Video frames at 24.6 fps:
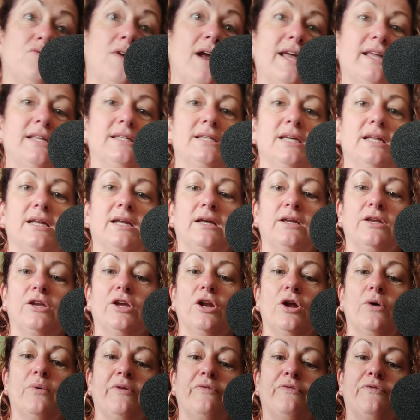trained in it.
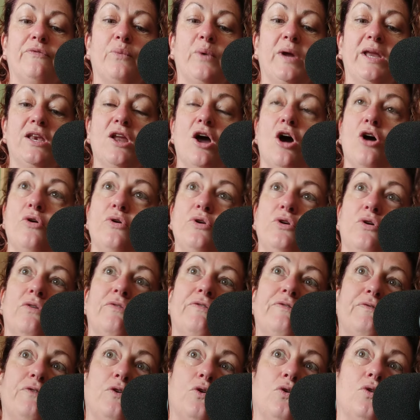You know, if we know your
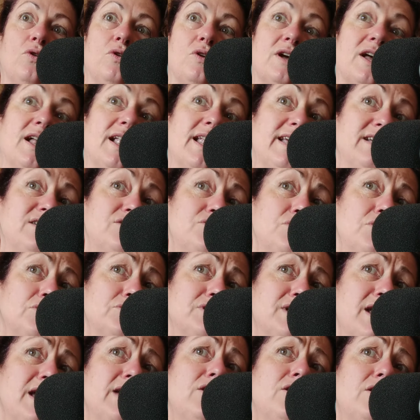full
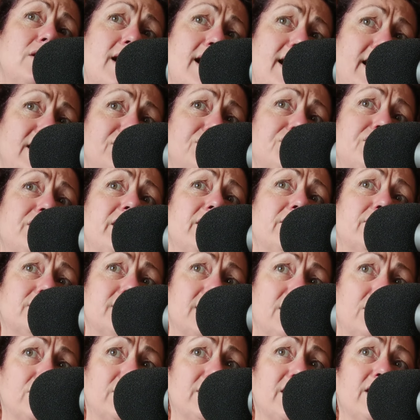cholesterol check, you know, mm-hmm.
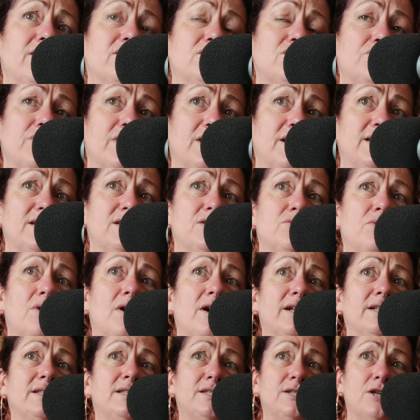HDLs, LDLs,
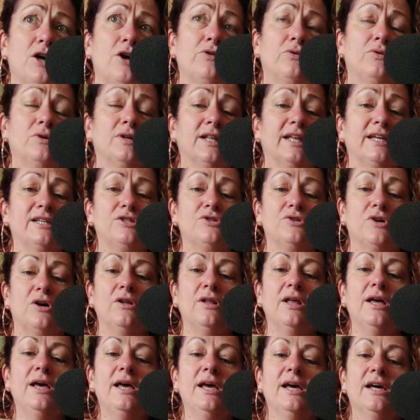triglycerides, total
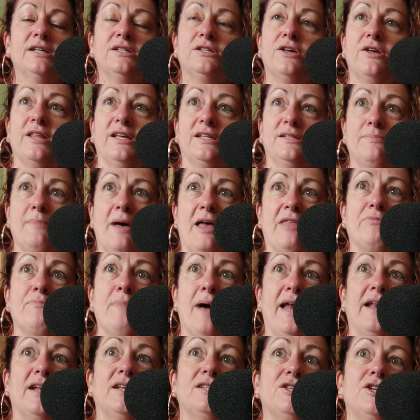cholesterol. So there's
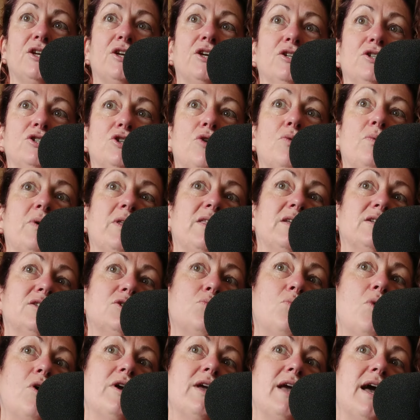mathematics you can do with it
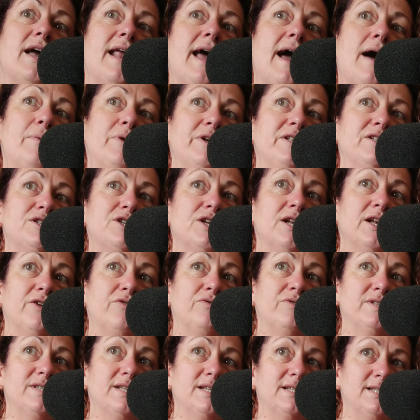to work out how
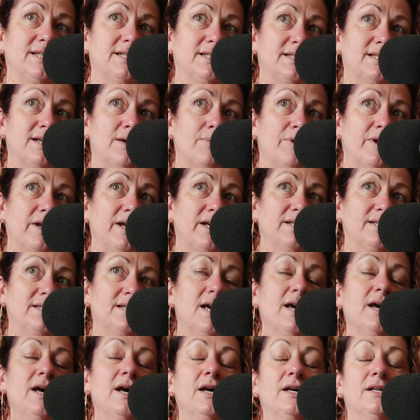insulin resistant someone
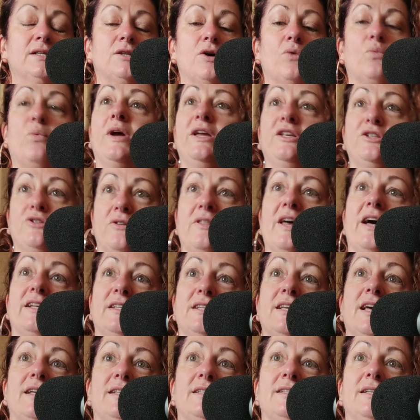is. So we do that
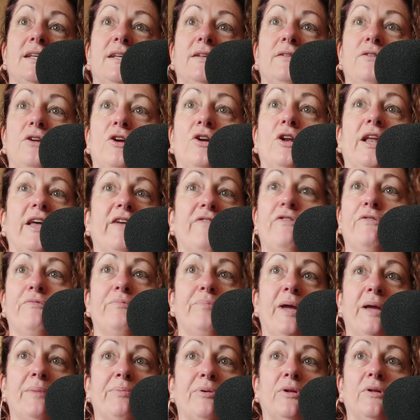test in New Leaf if
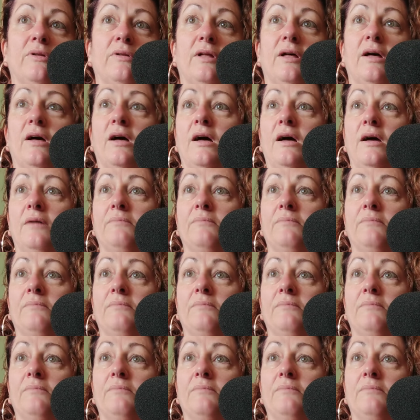people